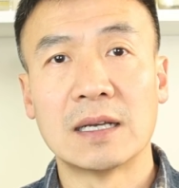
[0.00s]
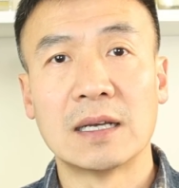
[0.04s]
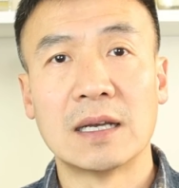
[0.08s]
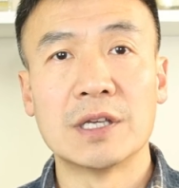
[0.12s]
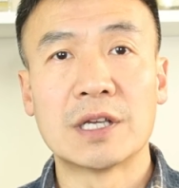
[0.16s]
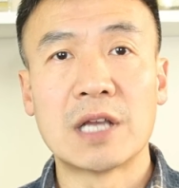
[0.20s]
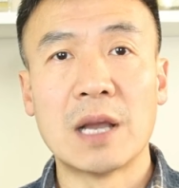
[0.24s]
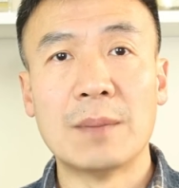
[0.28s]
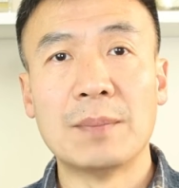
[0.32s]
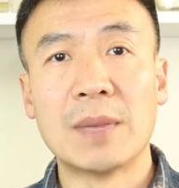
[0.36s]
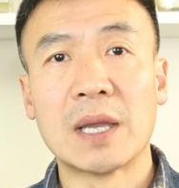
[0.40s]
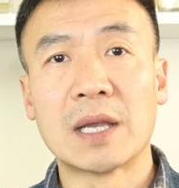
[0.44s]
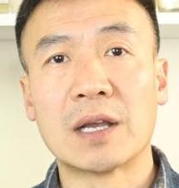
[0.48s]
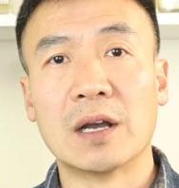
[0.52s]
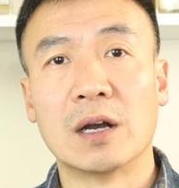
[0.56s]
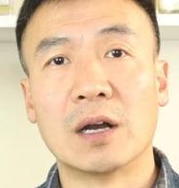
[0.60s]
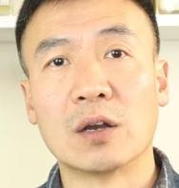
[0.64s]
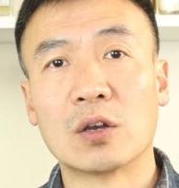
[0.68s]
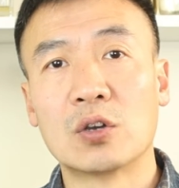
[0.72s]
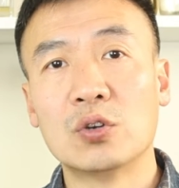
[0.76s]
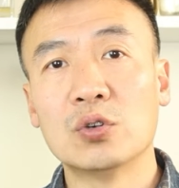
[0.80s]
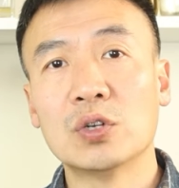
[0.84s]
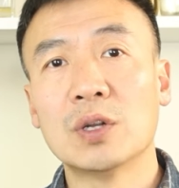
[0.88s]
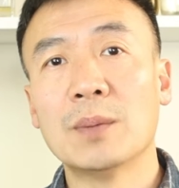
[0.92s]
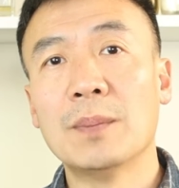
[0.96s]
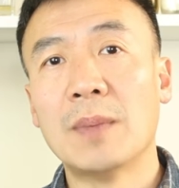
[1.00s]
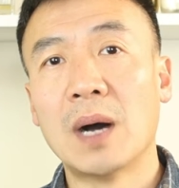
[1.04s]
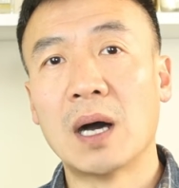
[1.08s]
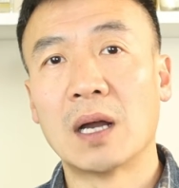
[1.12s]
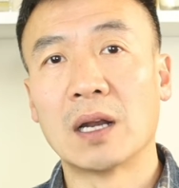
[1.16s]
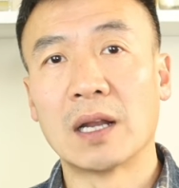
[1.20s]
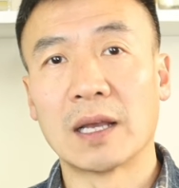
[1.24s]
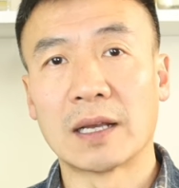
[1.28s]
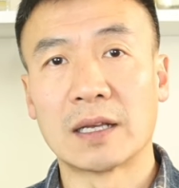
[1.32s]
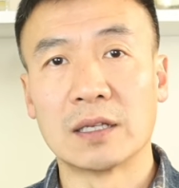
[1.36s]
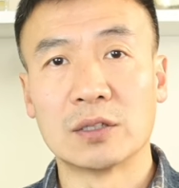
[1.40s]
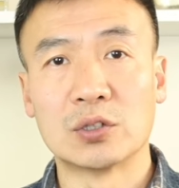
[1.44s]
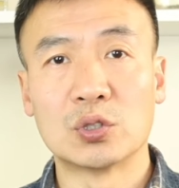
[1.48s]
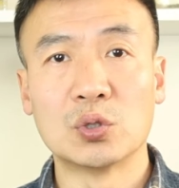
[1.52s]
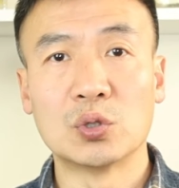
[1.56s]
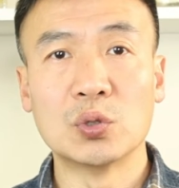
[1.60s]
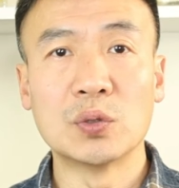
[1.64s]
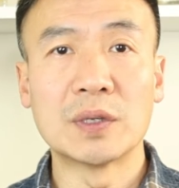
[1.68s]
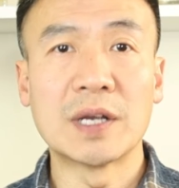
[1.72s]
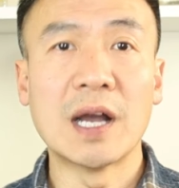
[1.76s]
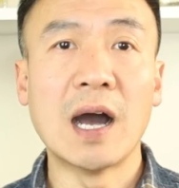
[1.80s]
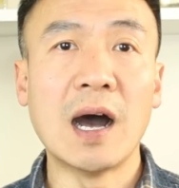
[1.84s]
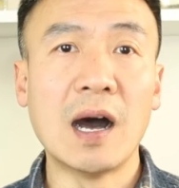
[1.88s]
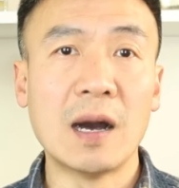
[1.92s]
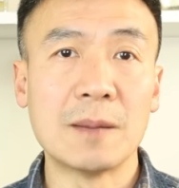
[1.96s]
It can make a good amount, like 2
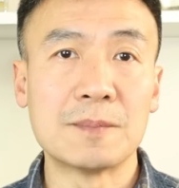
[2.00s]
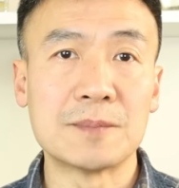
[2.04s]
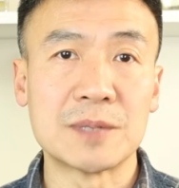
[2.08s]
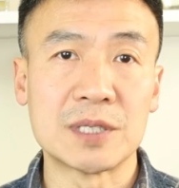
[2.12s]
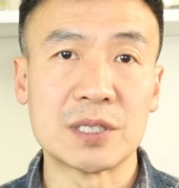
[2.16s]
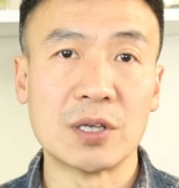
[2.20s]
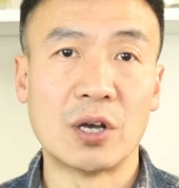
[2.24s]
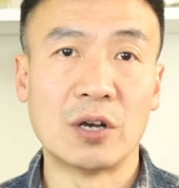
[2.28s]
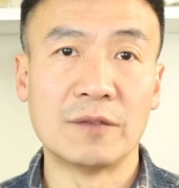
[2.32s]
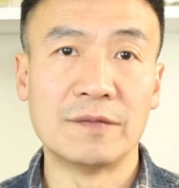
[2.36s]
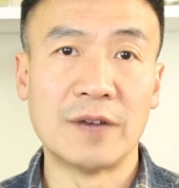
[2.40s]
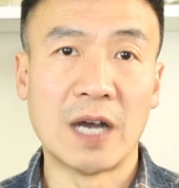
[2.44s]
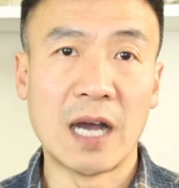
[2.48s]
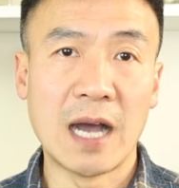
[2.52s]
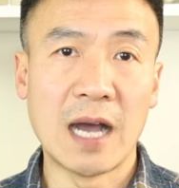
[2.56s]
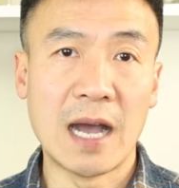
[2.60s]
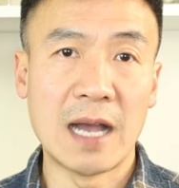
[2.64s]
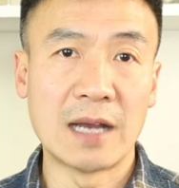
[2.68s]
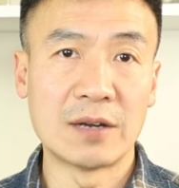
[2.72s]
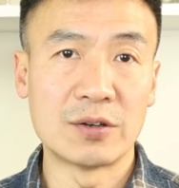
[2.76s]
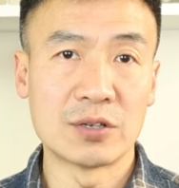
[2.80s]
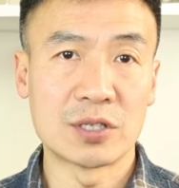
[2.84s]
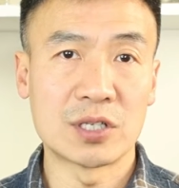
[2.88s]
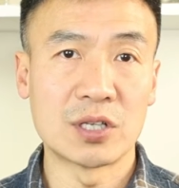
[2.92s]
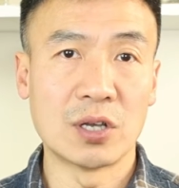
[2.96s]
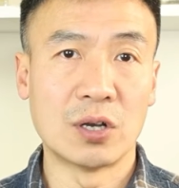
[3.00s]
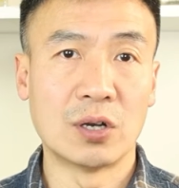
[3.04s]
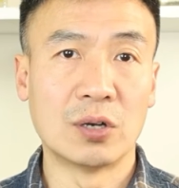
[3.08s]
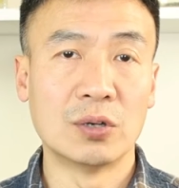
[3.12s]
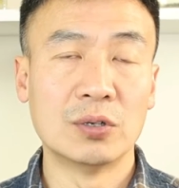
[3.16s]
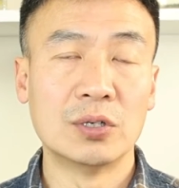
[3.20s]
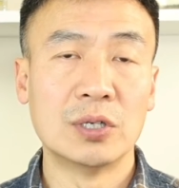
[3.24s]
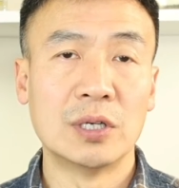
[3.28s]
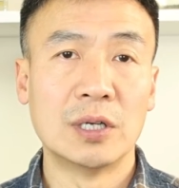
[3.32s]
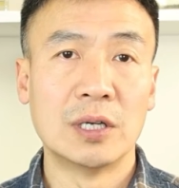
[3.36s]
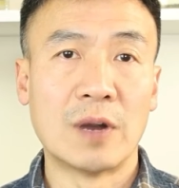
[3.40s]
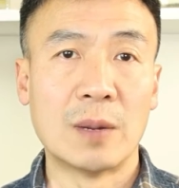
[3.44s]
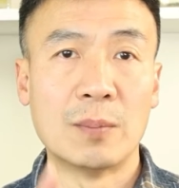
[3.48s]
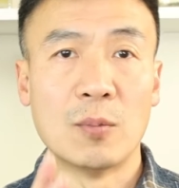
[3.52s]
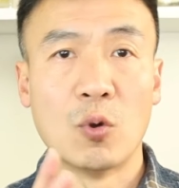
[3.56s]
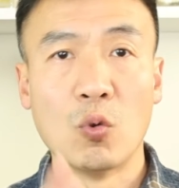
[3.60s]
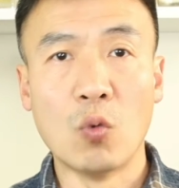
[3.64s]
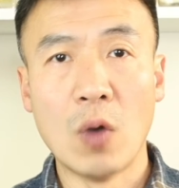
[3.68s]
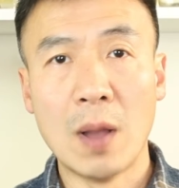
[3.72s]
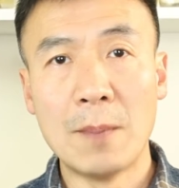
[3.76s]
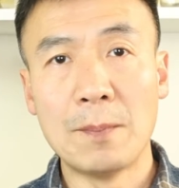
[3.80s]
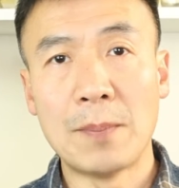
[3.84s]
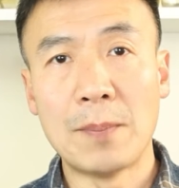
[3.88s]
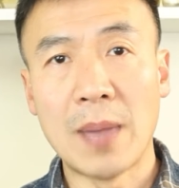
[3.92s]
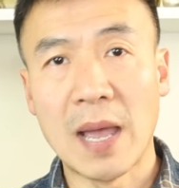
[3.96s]
cups of hydrosol from
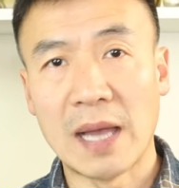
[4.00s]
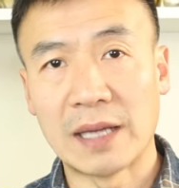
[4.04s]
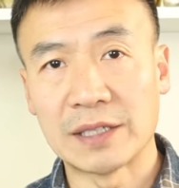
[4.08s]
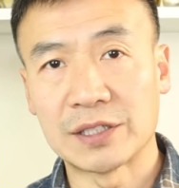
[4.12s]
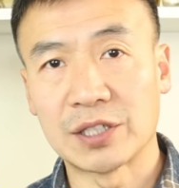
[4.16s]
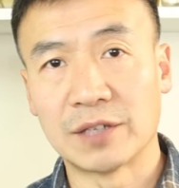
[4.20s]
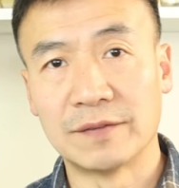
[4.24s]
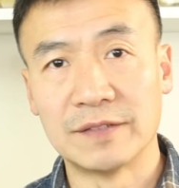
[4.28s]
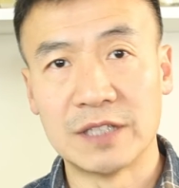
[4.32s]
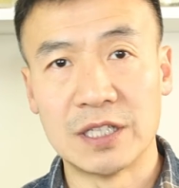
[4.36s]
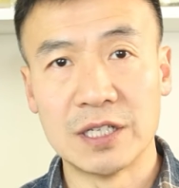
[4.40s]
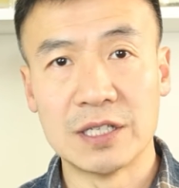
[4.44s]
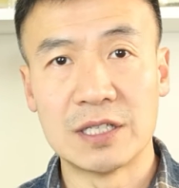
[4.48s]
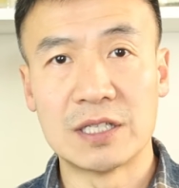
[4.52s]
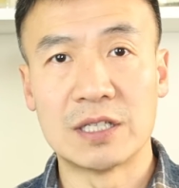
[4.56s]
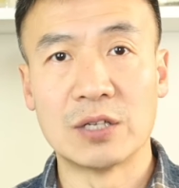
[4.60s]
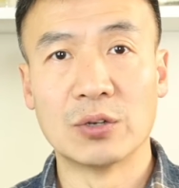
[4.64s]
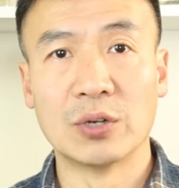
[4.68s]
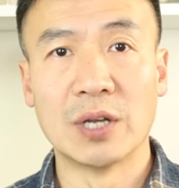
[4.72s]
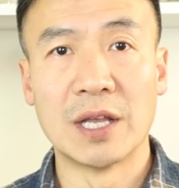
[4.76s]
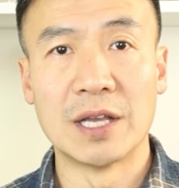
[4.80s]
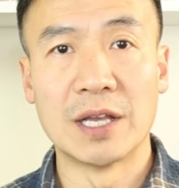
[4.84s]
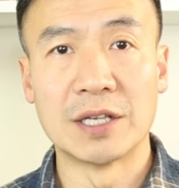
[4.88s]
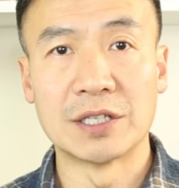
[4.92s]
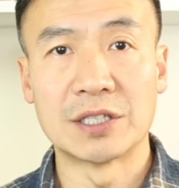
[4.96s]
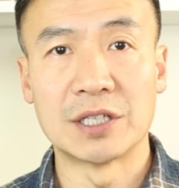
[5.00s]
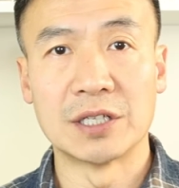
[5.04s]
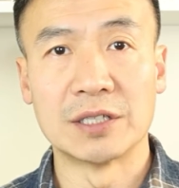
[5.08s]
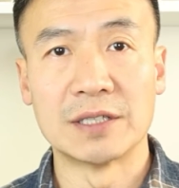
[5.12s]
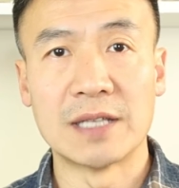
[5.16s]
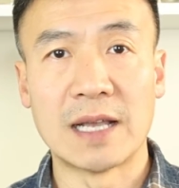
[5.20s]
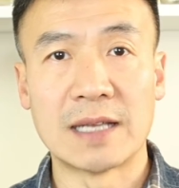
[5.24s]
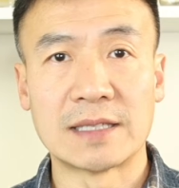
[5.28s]
1 batch of distillation.